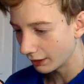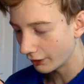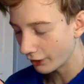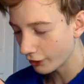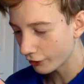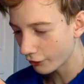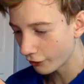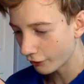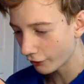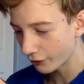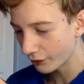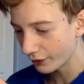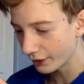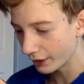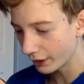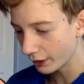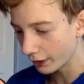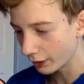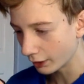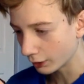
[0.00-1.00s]
This is
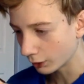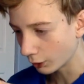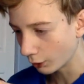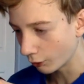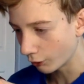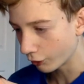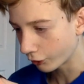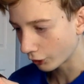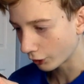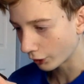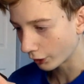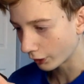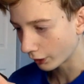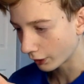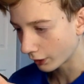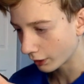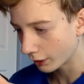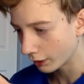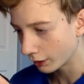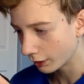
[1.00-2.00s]
the
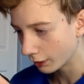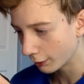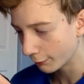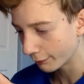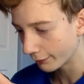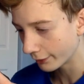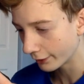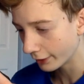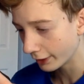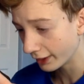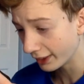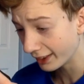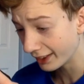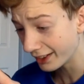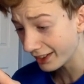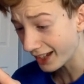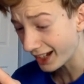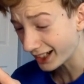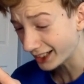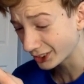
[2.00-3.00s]
closer up one. And
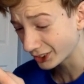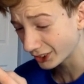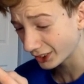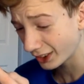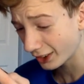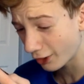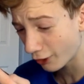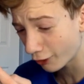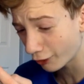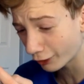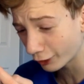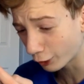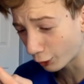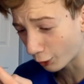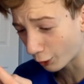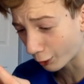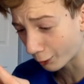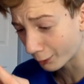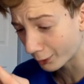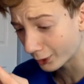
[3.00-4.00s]
it actually, it doesn't look
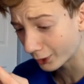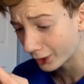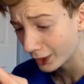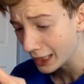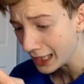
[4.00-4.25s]
horrible.